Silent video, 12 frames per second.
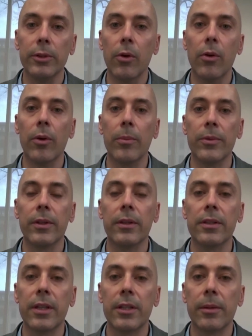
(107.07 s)
norms in
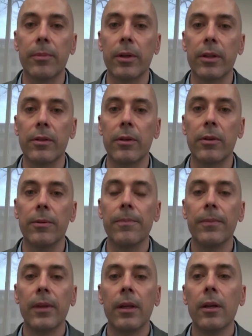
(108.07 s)
the CEGEP réseau
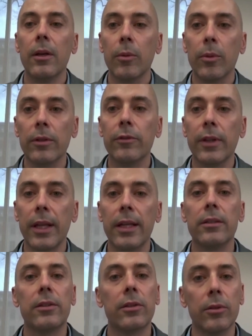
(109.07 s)
would have
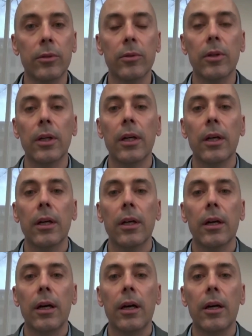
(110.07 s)
led to
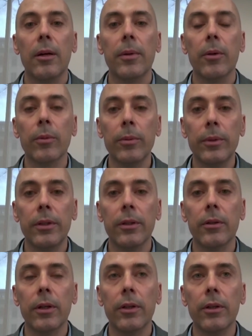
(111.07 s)
um, a, you
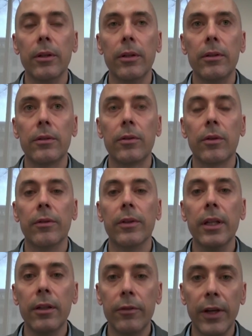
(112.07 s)
know, a, sort of
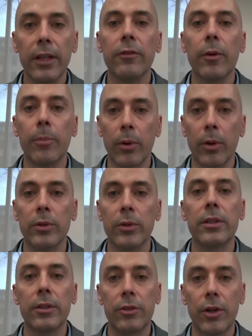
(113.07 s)
an innovative
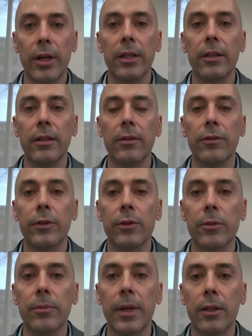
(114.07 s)
approach to training the
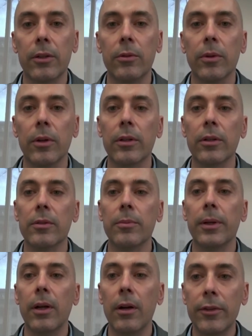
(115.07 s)
future medical workers,
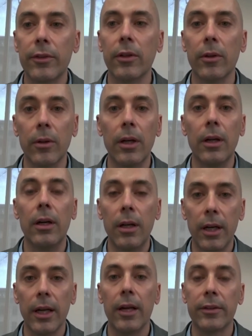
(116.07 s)
but also
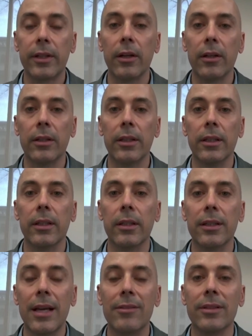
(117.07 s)
a healthcare clinic
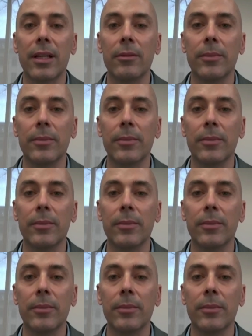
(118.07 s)
in downtown